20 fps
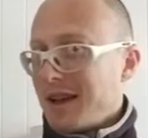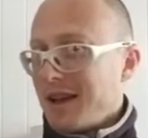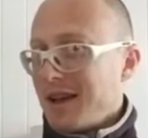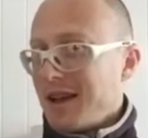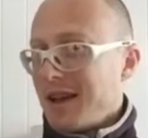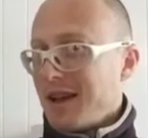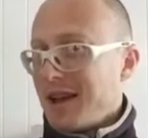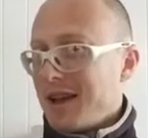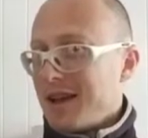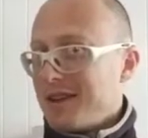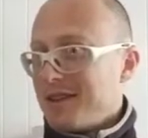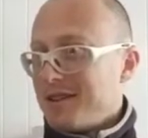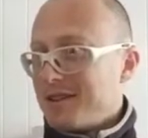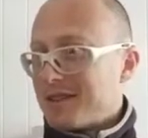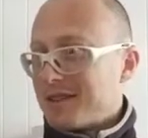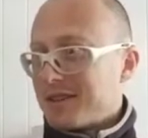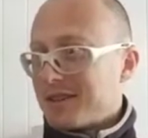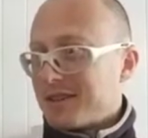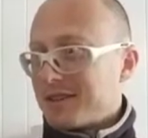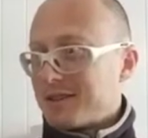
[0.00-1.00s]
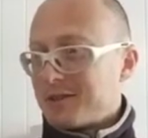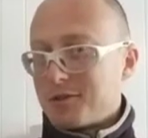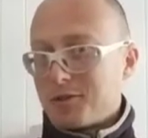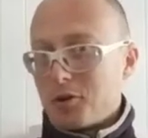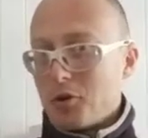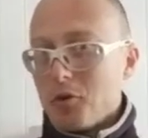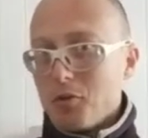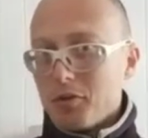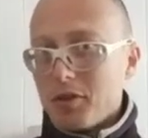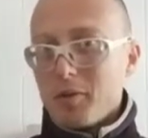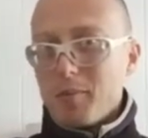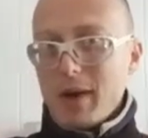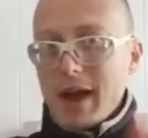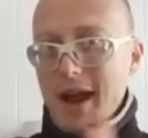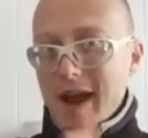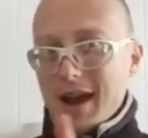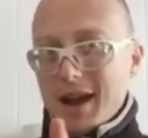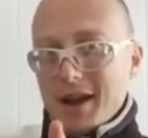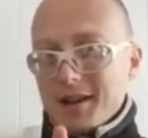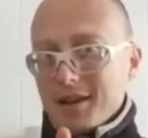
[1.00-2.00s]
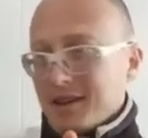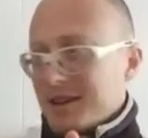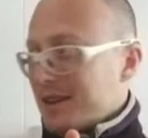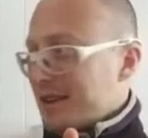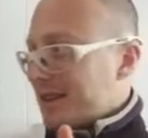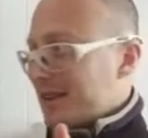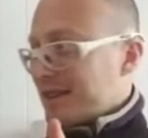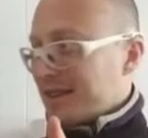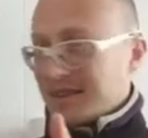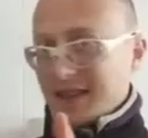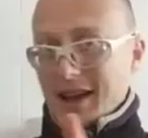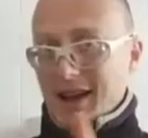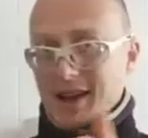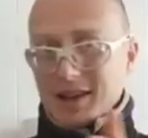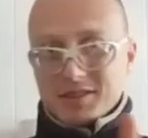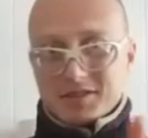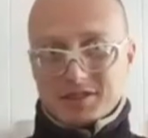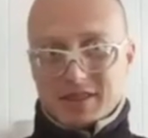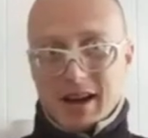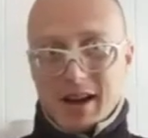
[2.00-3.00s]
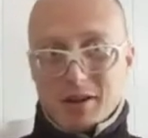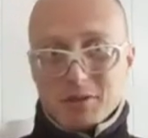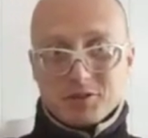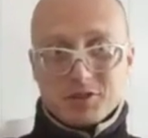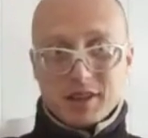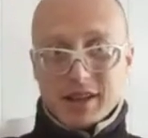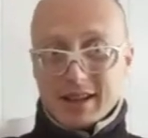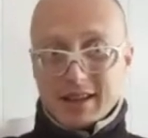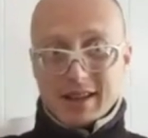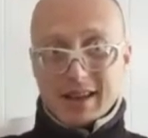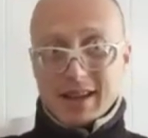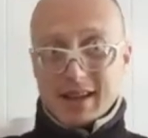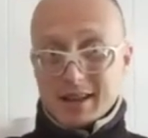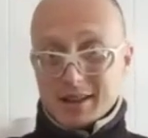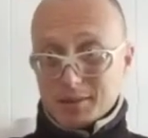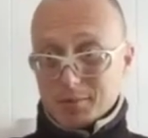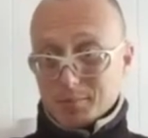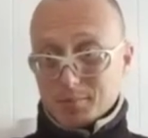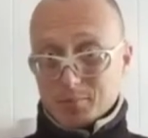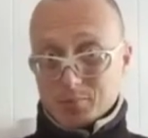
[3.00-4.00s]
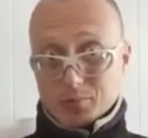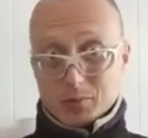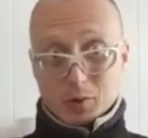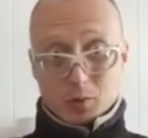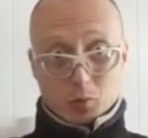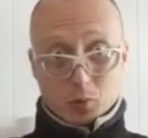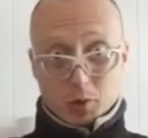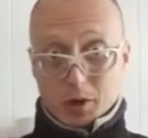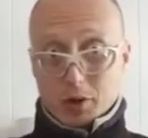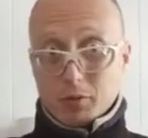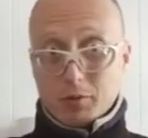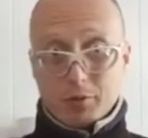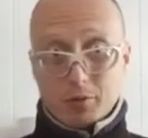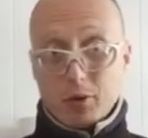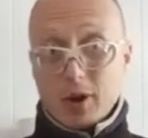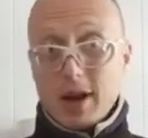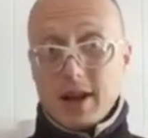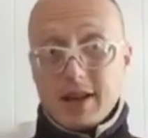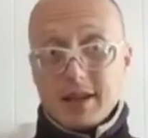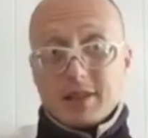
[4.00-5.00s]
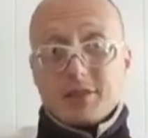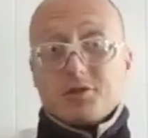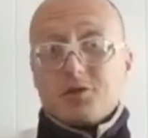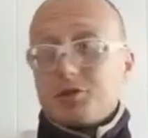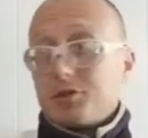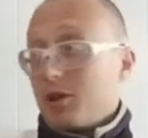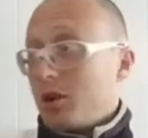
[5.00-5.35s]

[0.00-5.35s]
And to the man, that sounds like a real phrase.